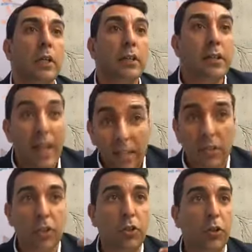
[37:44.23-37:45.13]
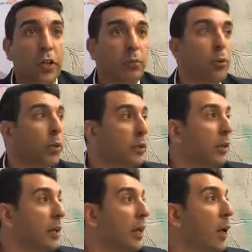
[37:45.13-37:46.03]
That's the turning point.
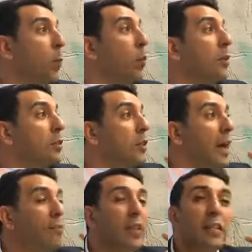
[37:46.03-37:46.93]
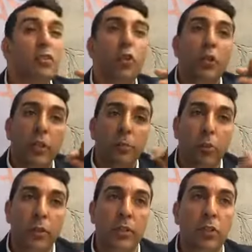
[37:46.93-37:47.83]
And once you have that turning
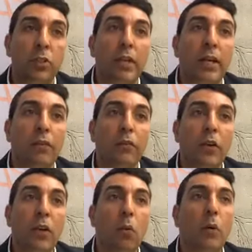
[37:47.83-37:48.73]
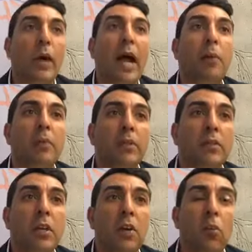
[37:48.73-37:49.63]
point in your life, what happens?
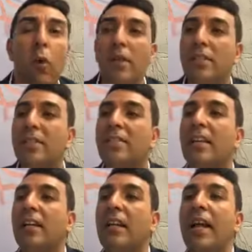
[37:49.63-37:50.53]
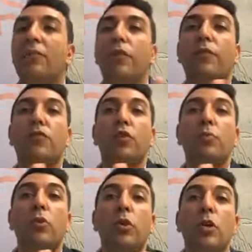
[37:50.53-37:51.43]
Why is the second half of
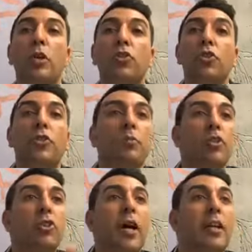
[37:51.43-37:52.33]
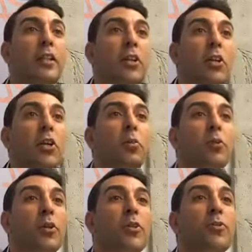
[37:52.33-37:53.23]
Shemot just the Mishkan?
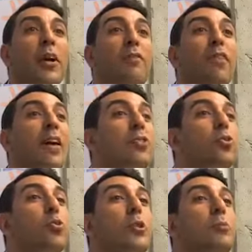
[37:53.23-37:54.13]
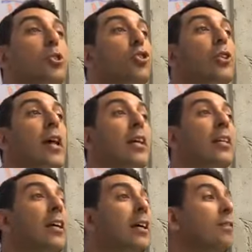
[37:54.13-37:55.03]
Because why? Vasuli mishkan
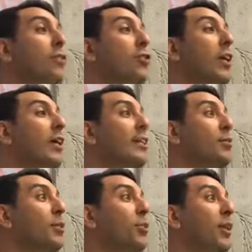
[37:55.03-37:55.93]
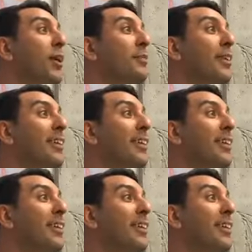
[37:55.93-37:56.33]
betocham.